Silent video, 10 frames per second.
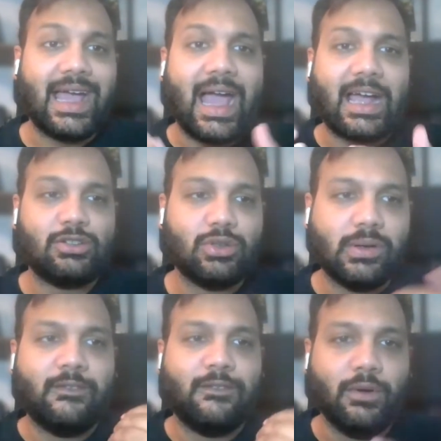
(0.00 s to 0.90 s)

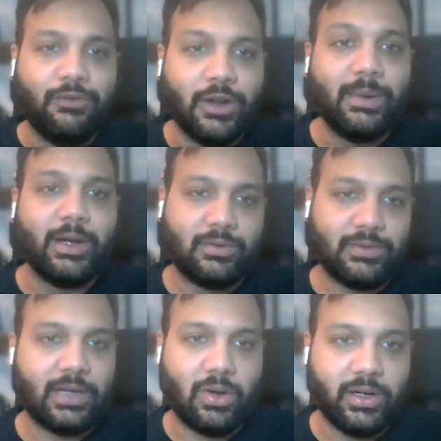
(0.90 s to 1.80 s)
actual fulfillment of
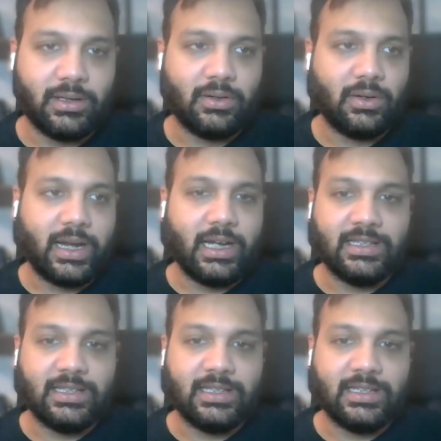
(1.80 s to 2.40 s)
that order, right?